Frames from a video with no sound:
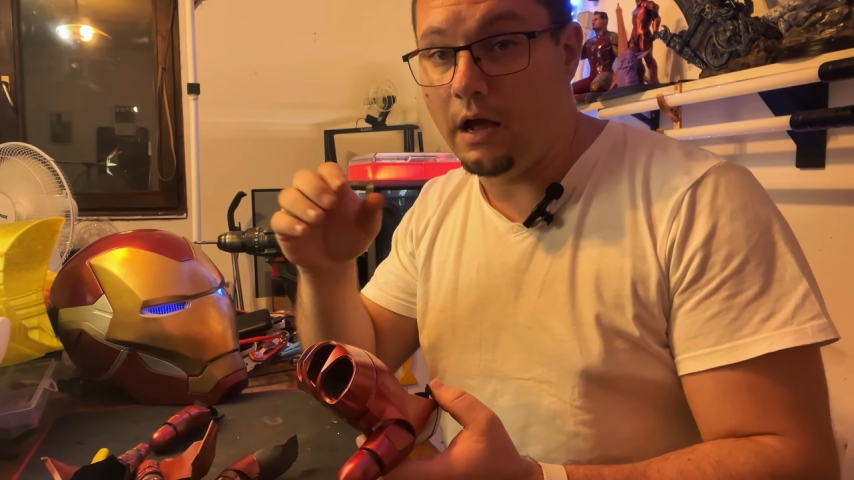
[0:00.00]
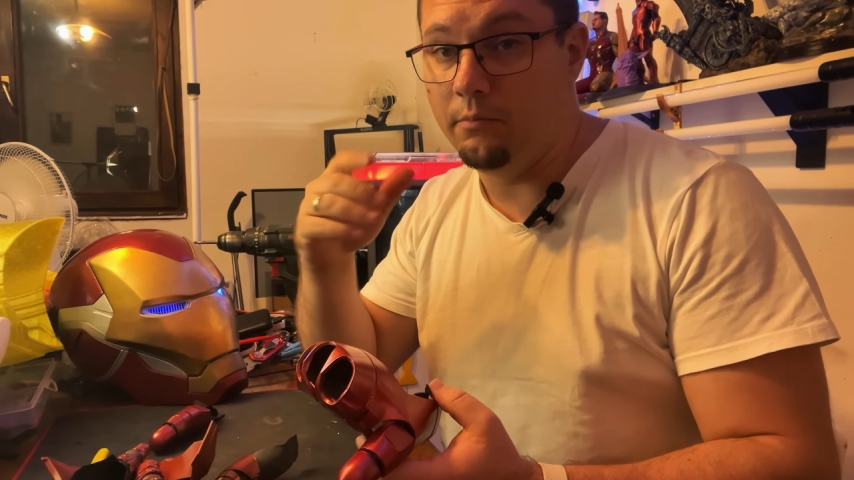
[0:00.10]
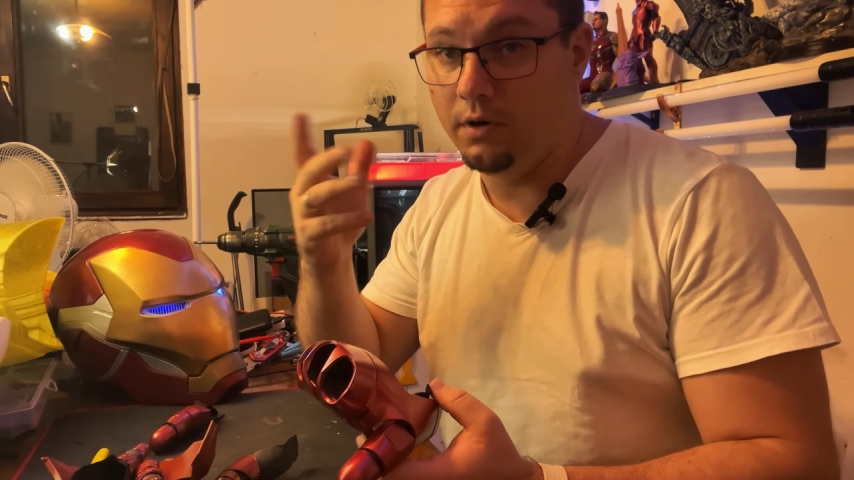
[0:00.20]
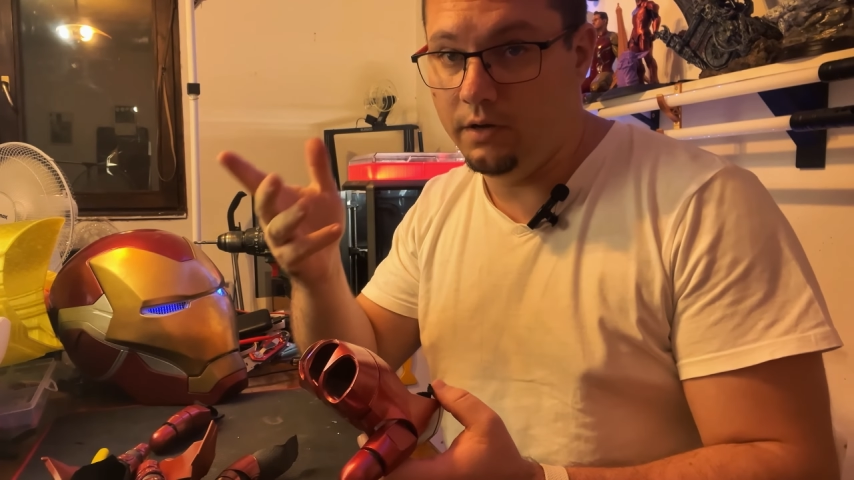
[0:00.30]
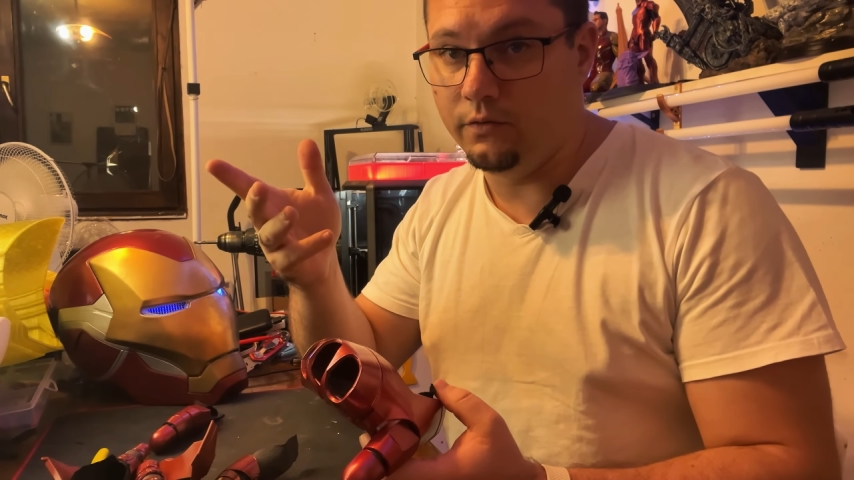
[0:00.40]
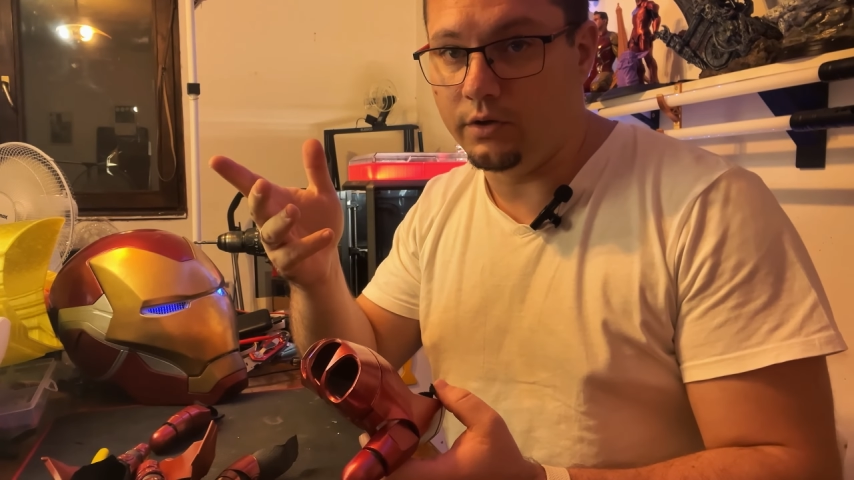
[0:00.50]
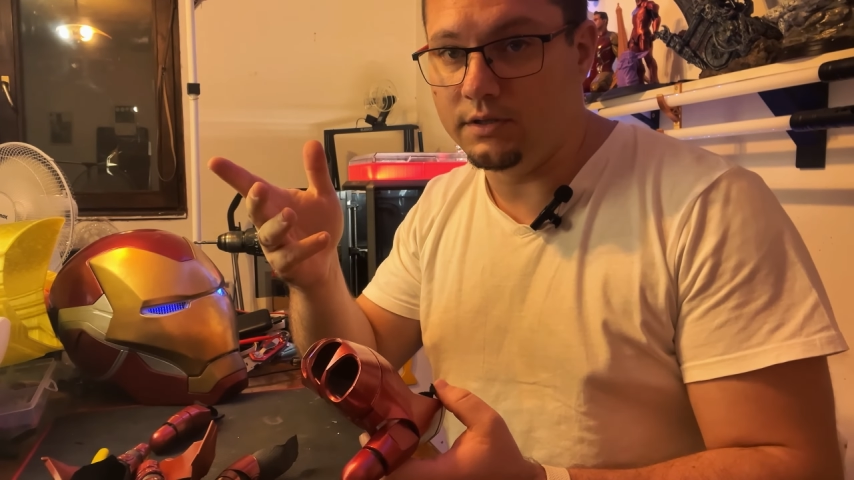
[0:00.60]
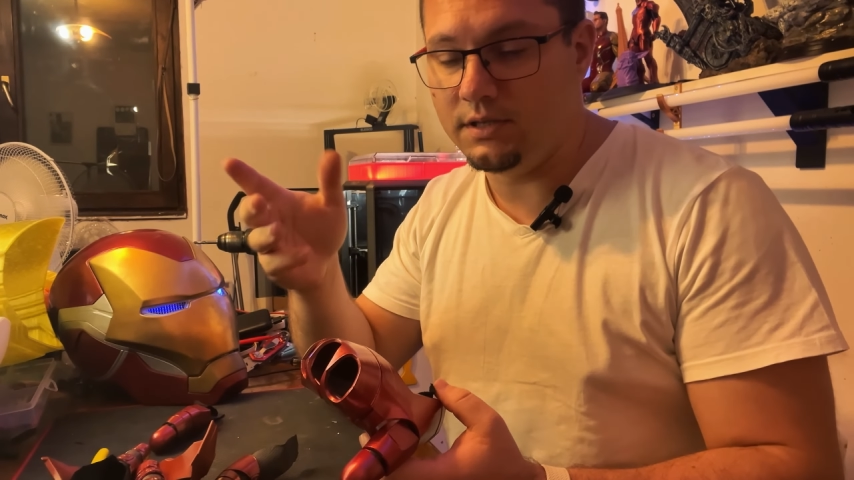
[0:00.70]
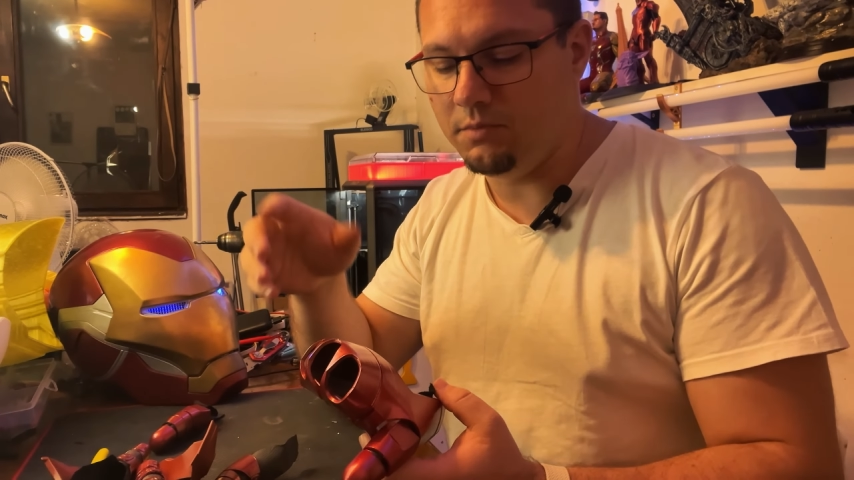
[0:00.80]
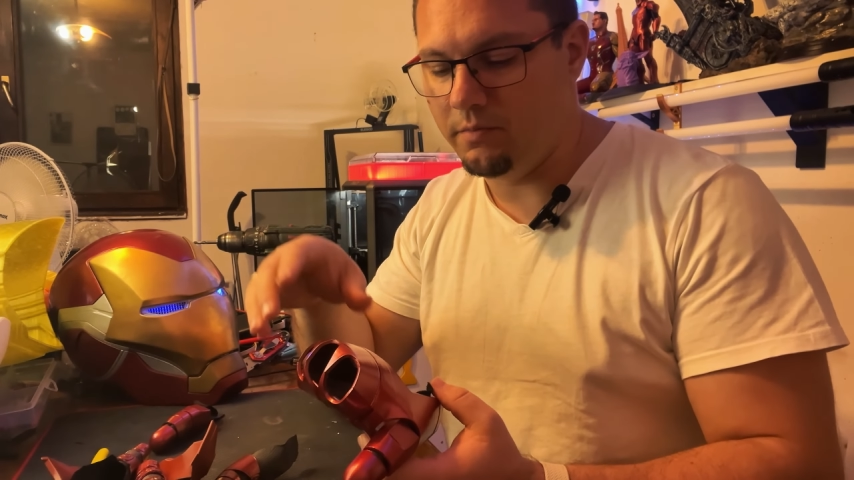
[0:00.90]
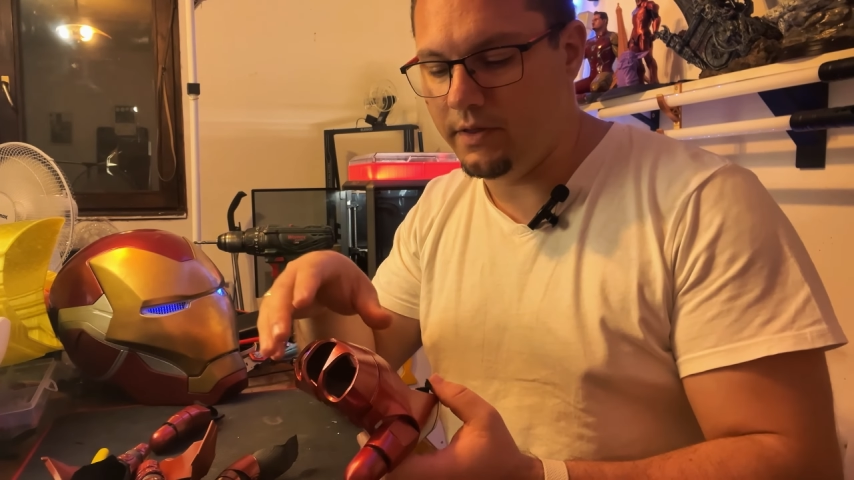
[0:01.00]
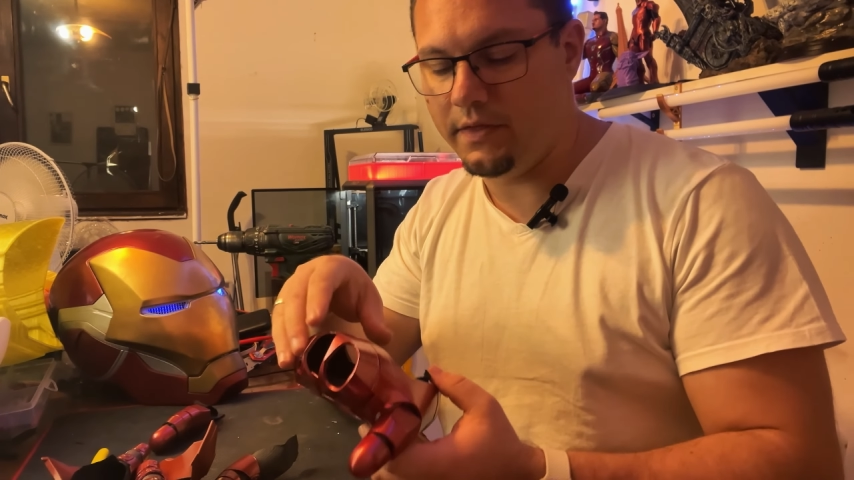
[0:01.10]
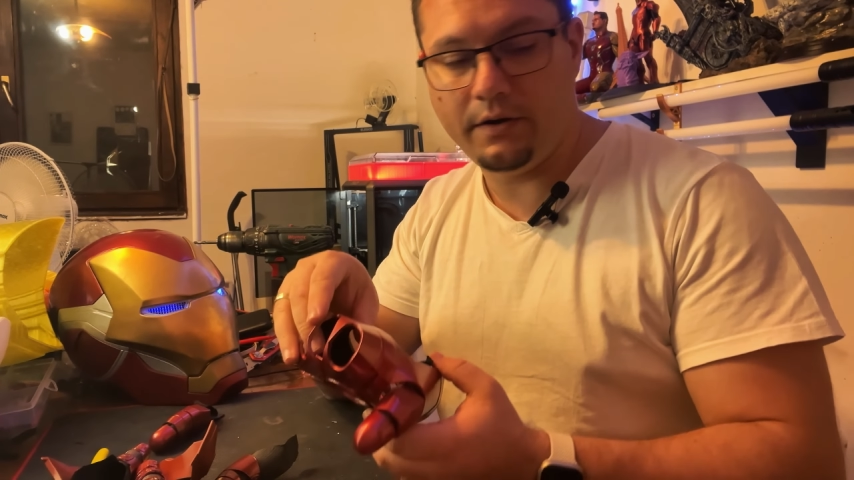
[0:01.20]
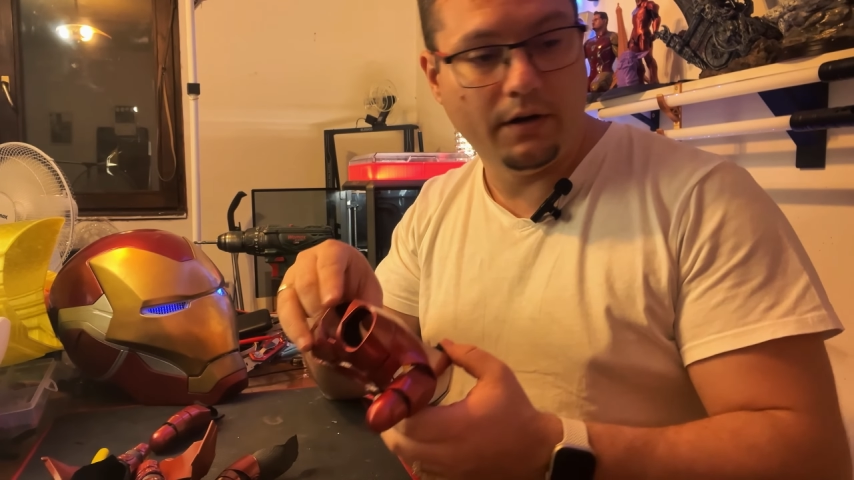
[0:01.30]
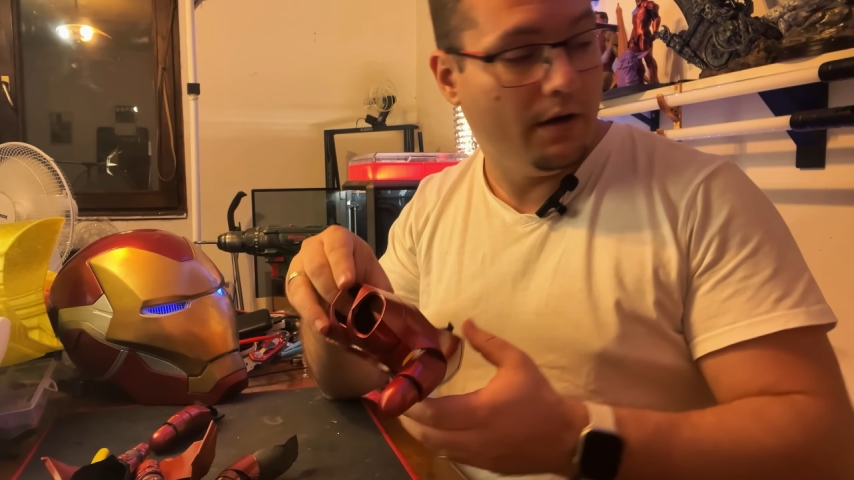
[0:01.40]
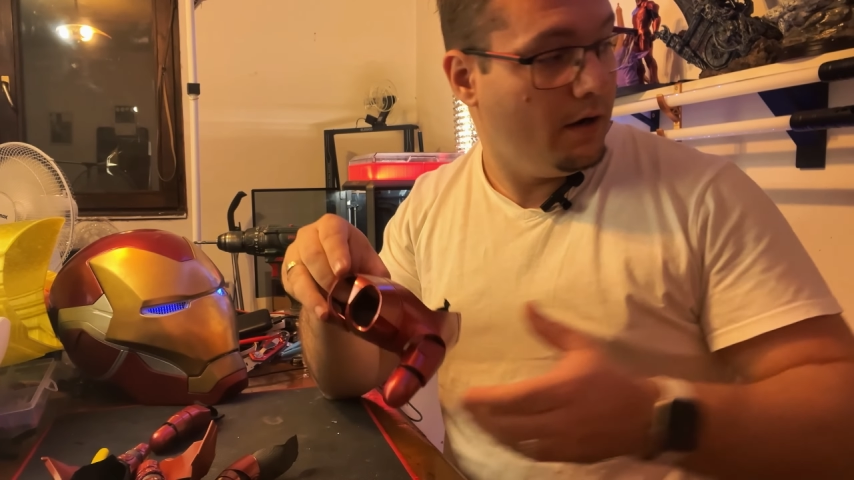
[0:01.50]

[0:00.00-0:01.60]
I believe you can see me better.